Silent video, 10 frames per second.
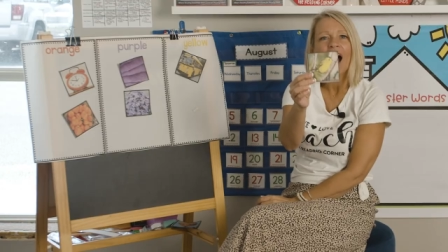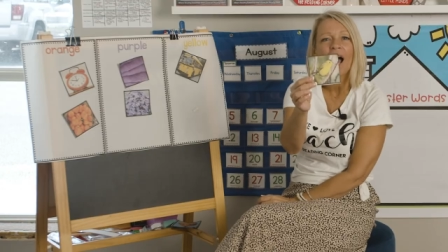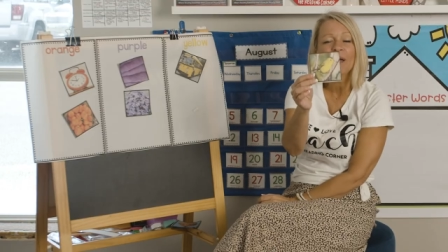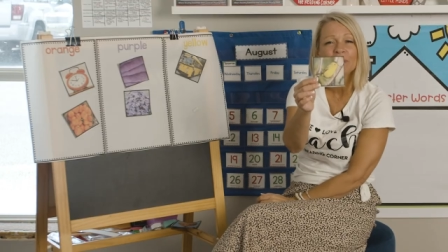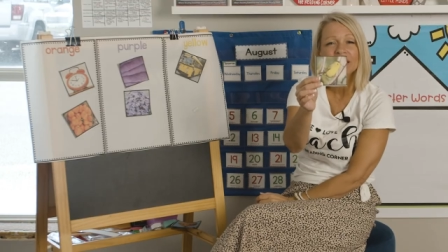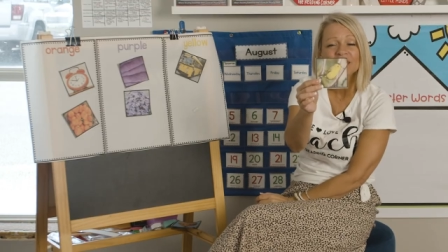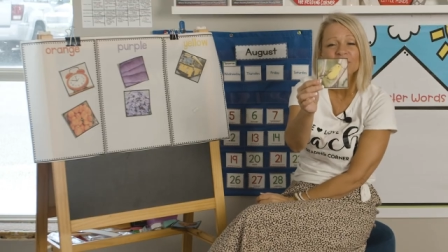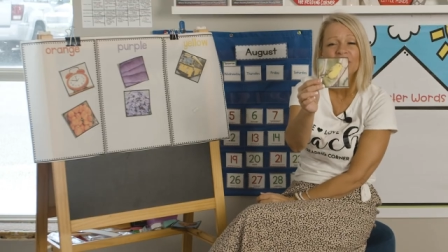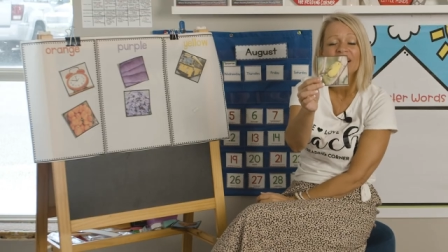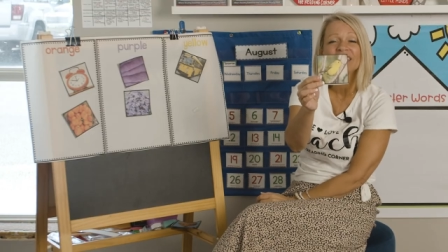I picked
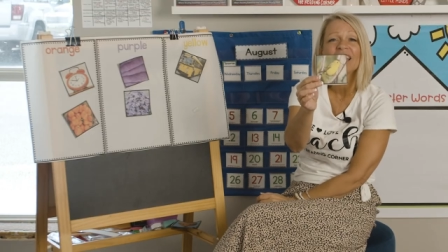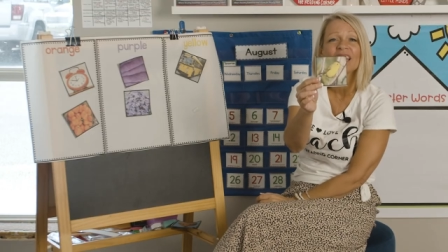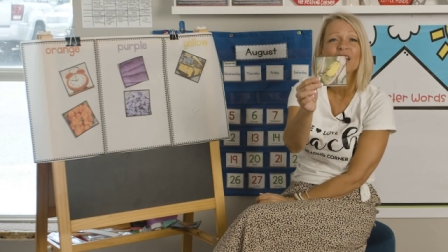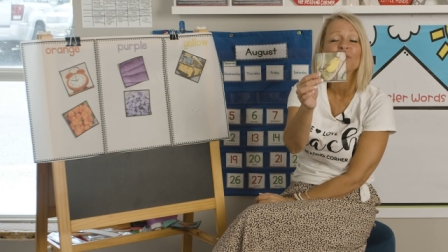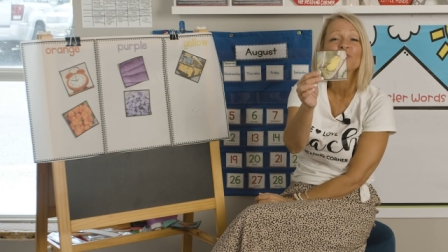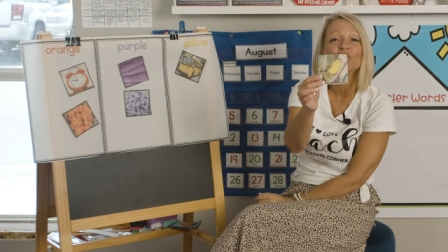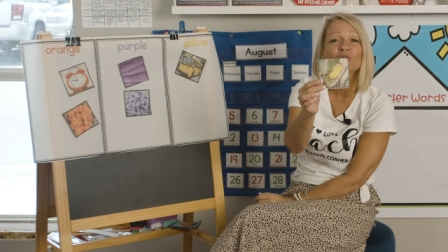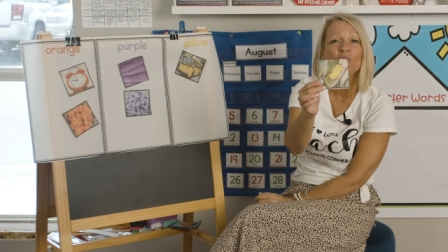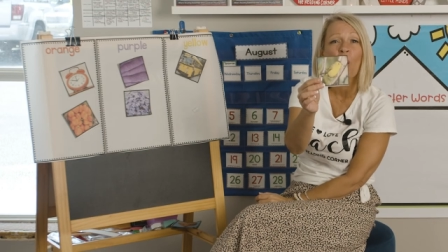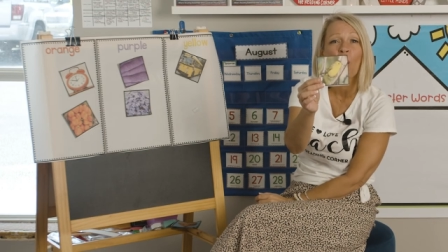this one out because I thought it was
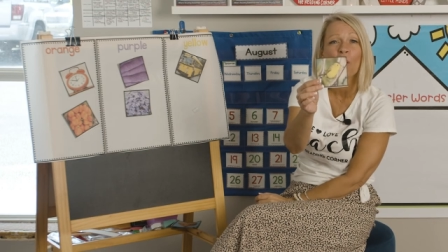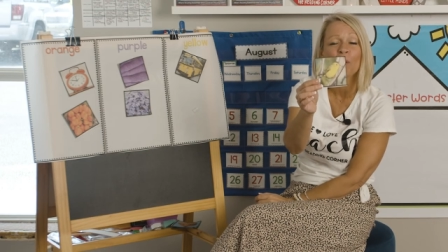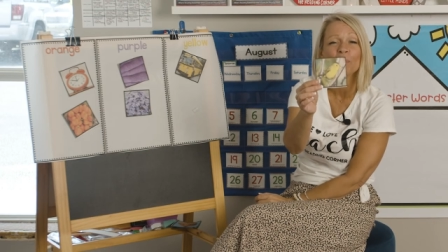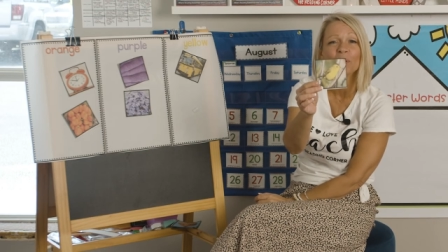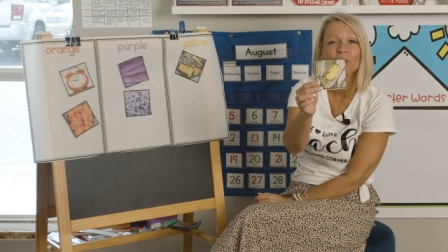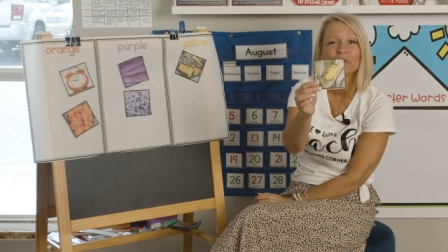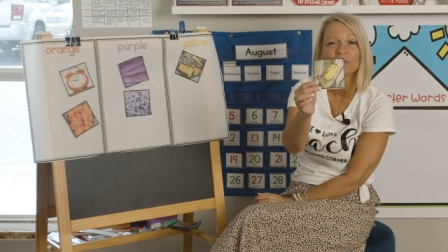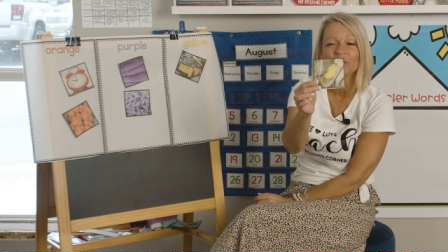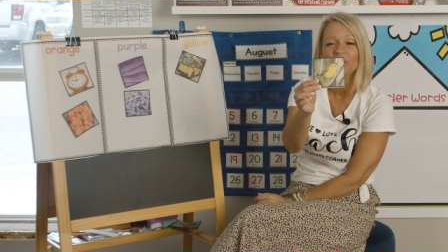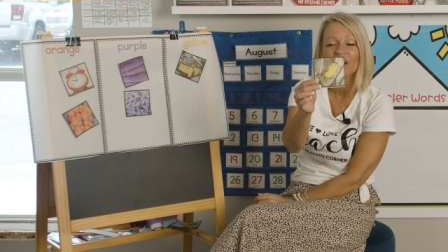so
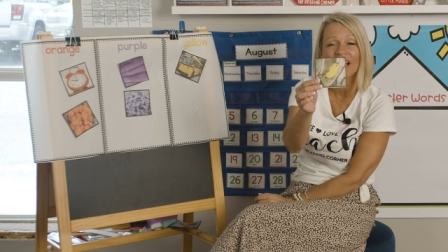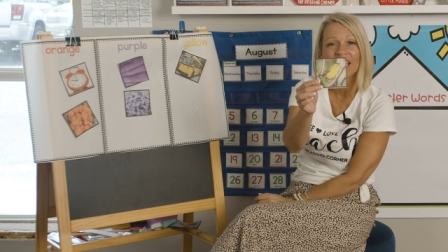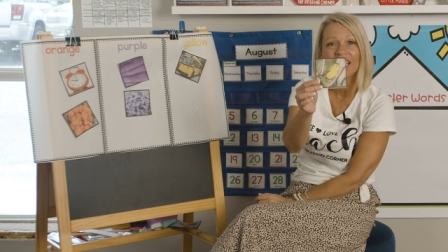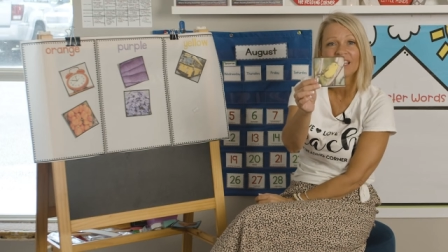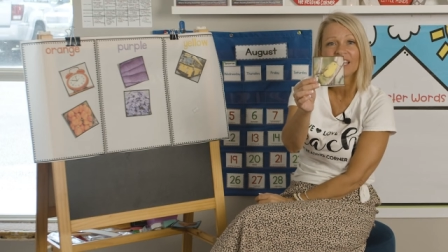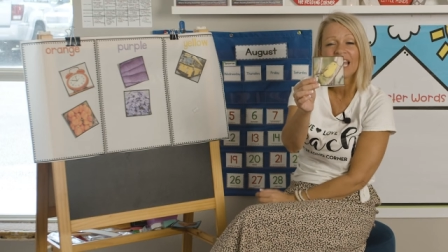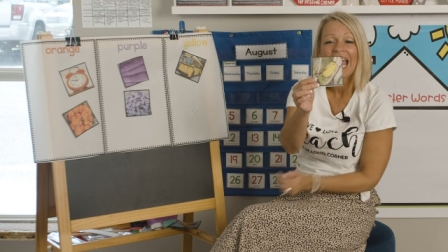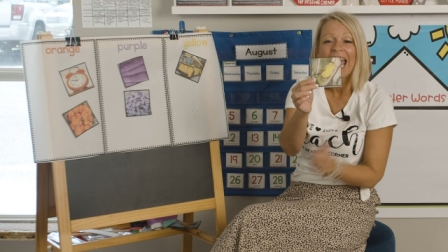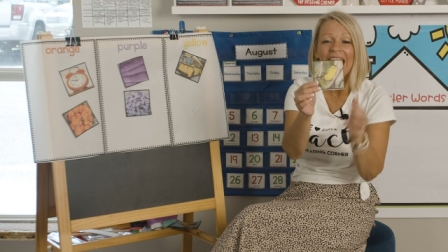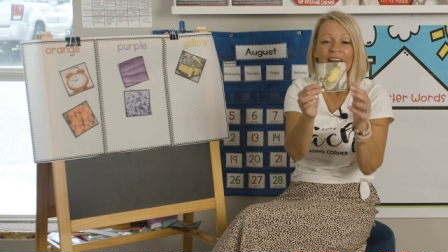beautiful, right?
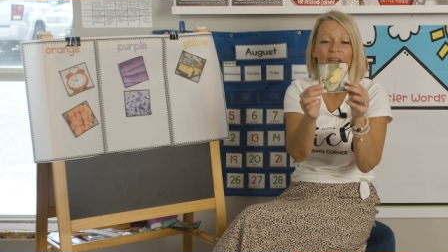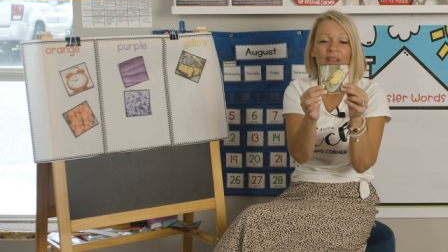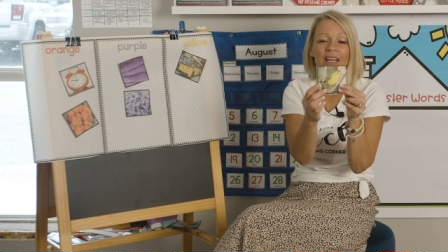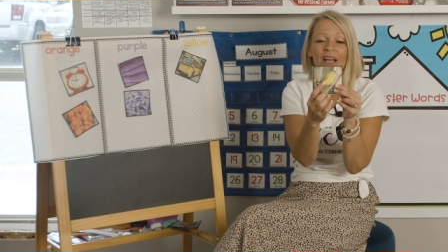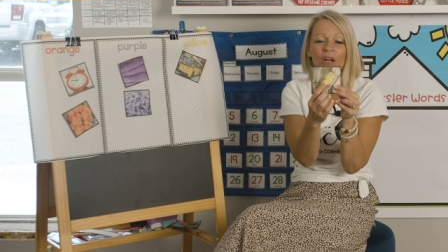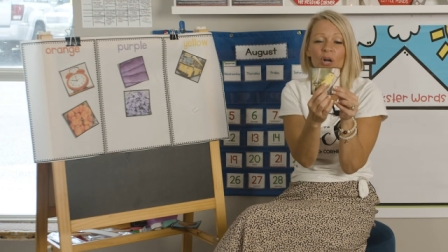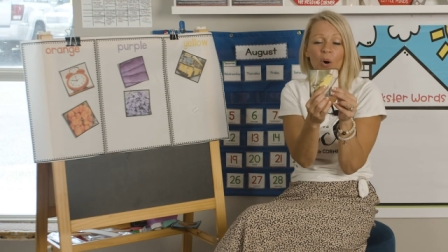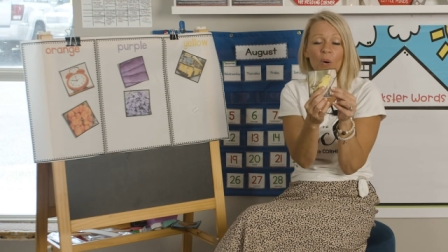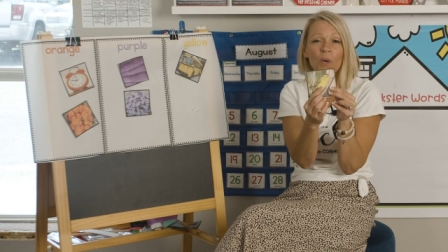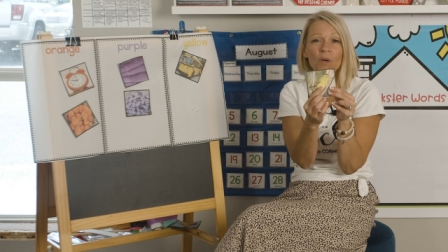And
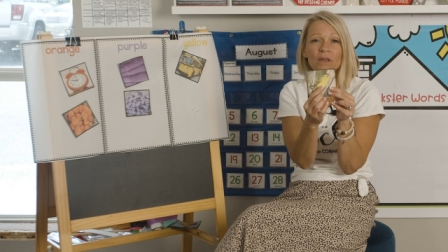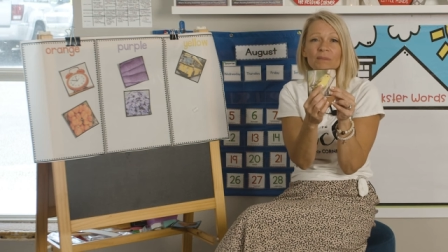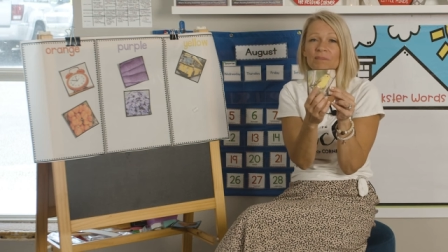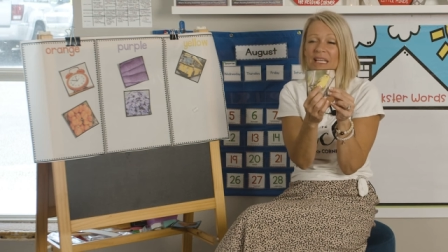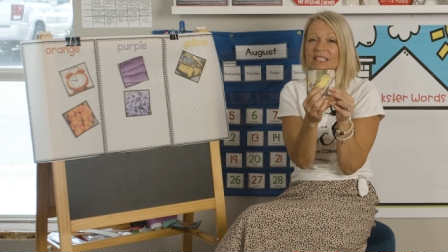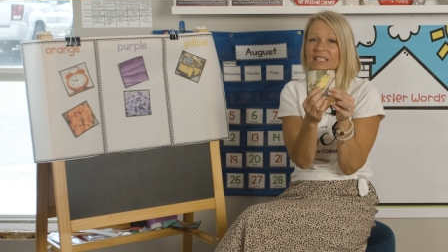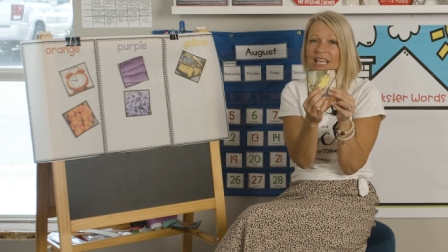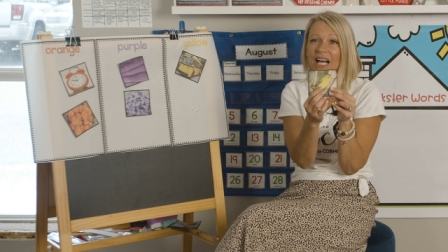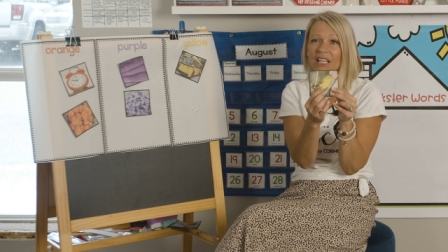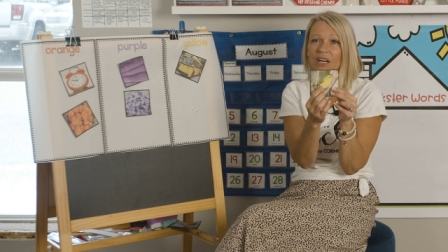Gold means
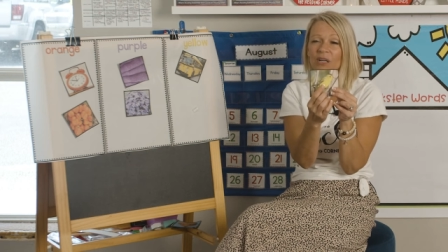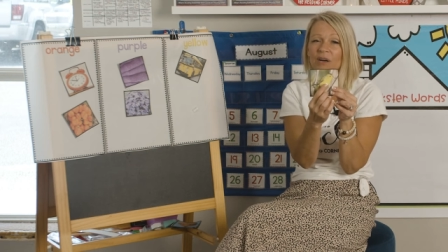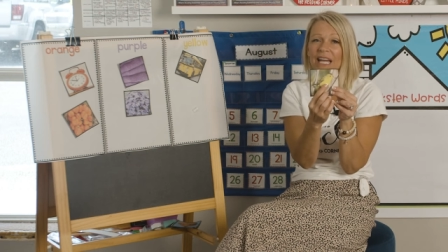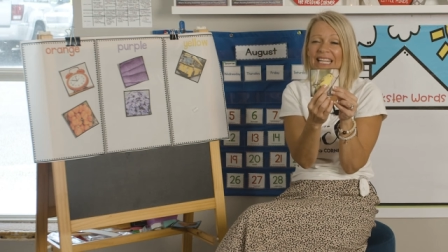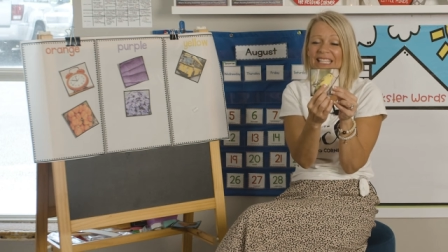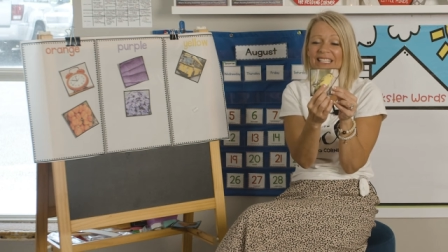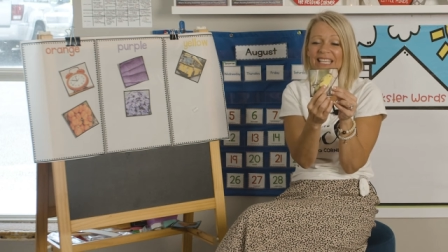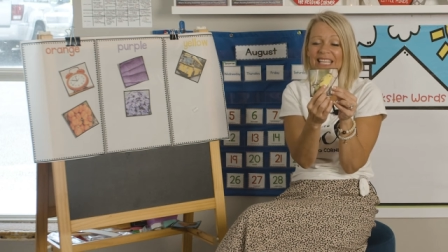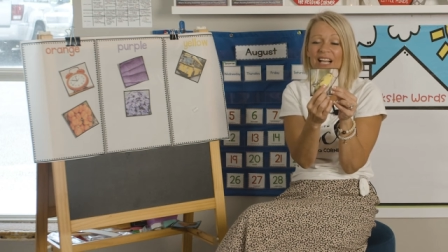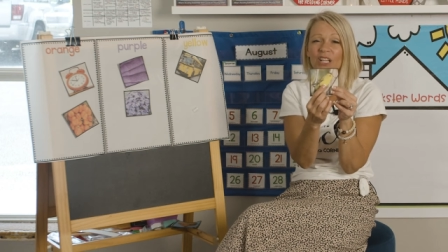yellow, and it's a
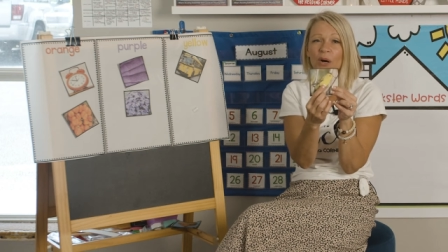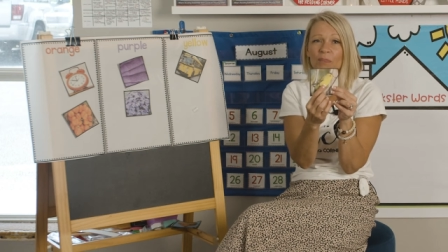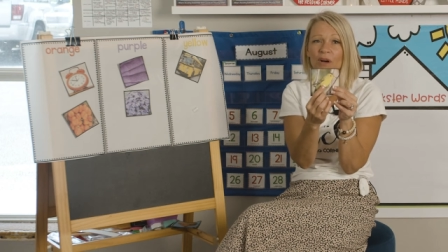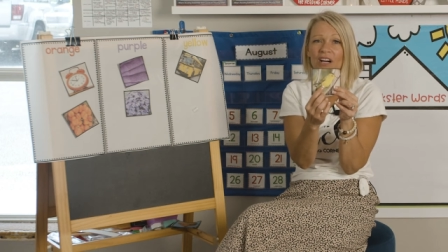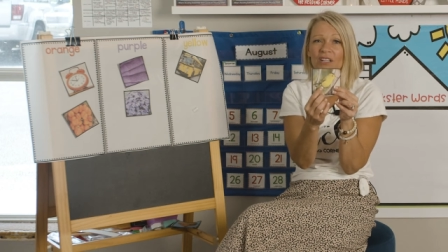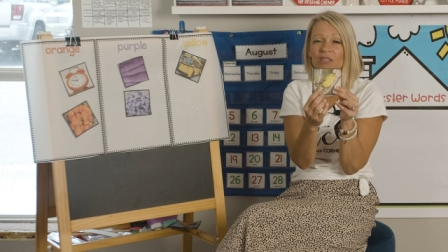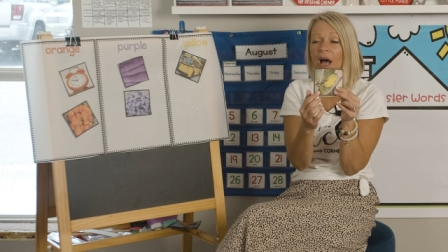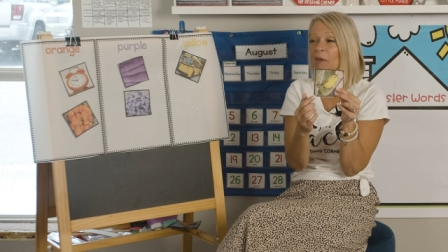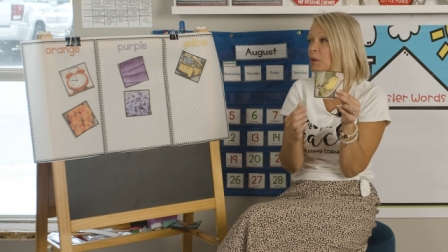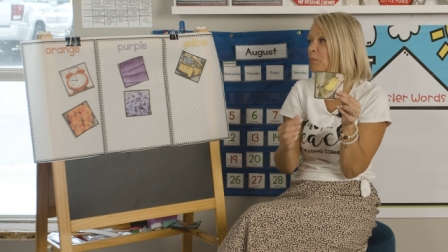yellow bird, so
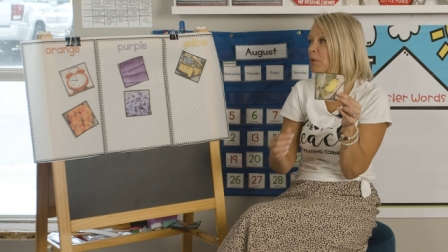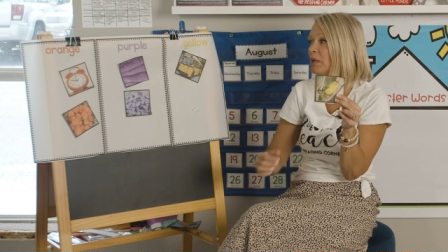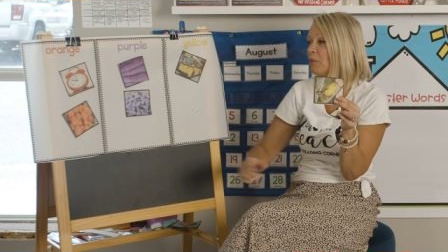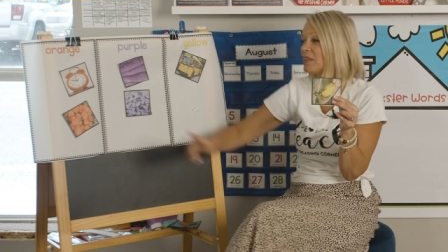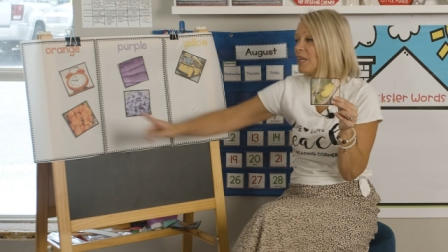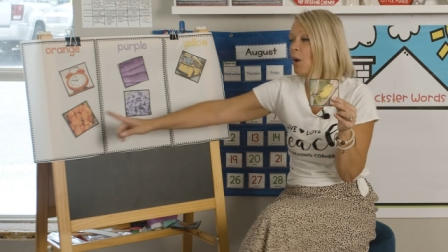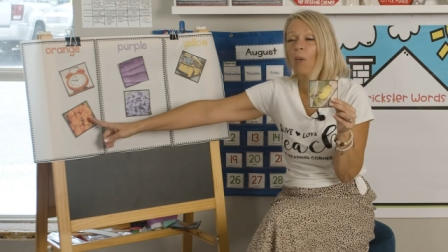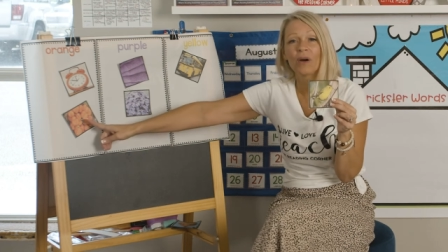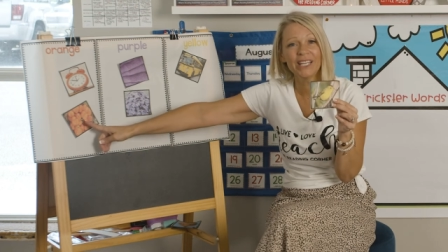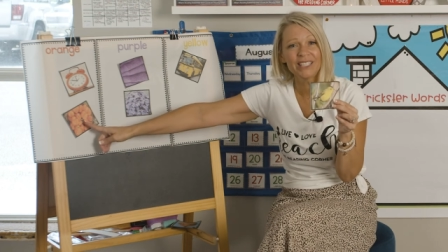I would put it with the
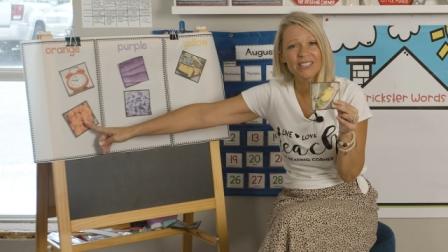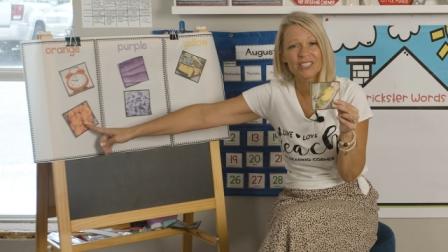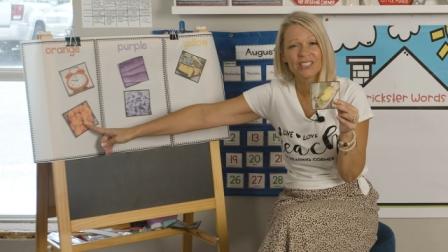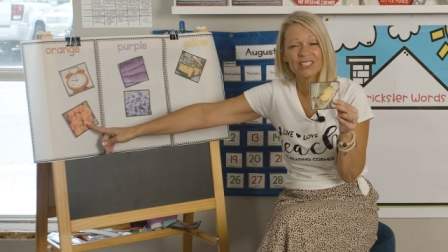orange?